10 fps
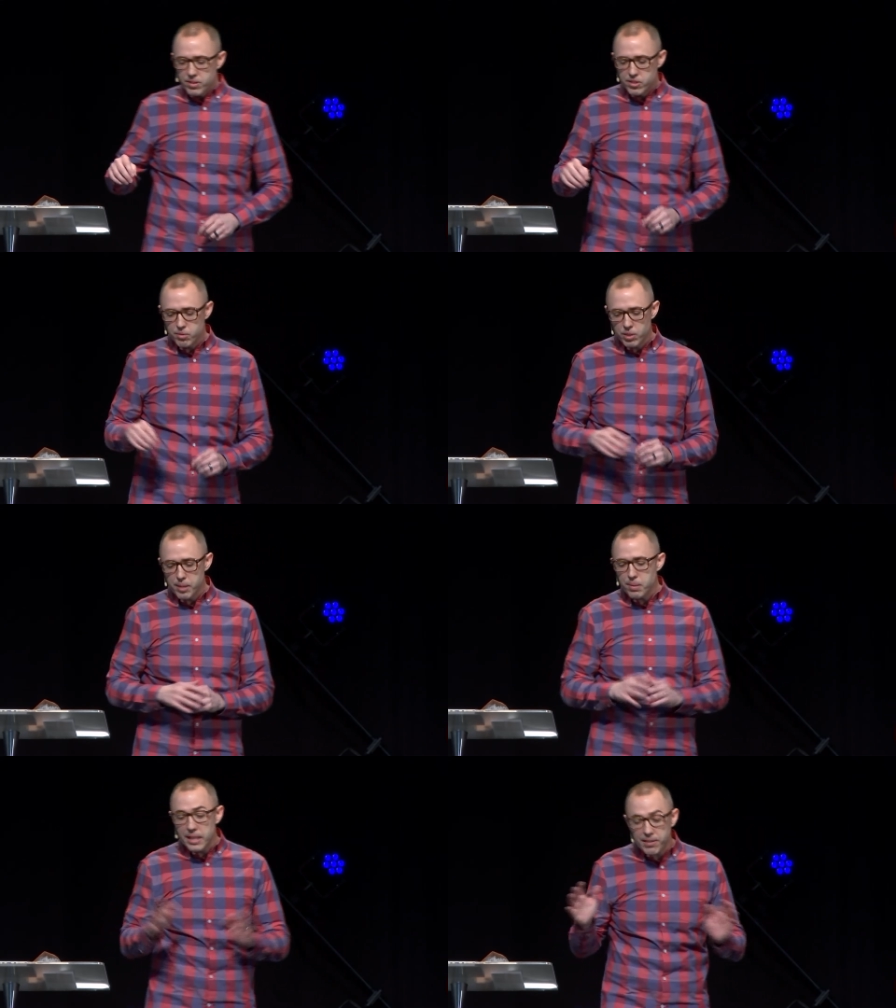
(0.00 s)
She
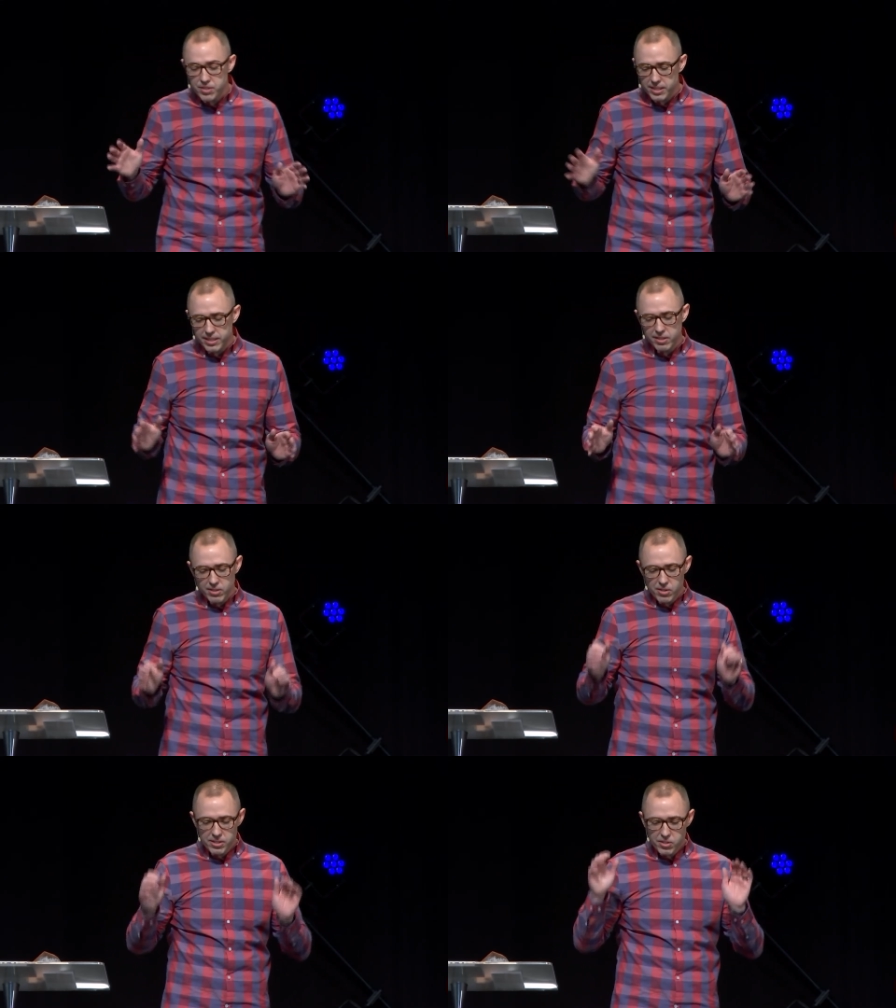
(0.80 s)
really believes in it, you
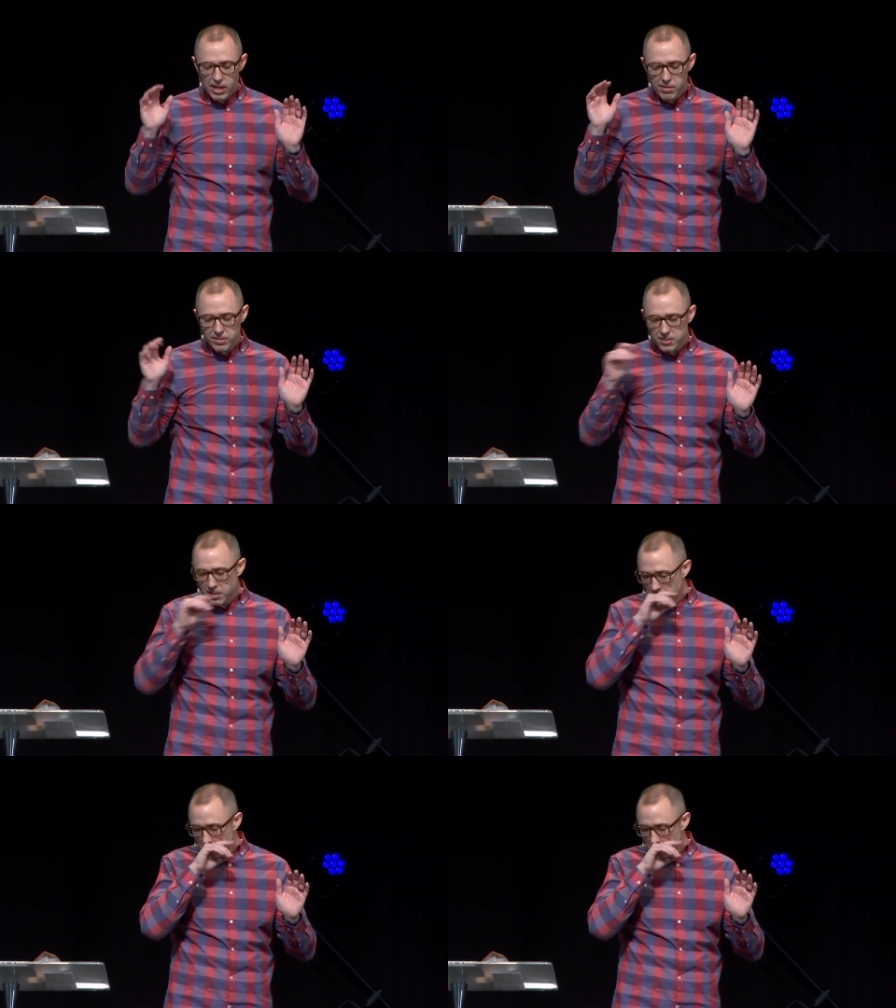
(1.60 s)
know, and so I was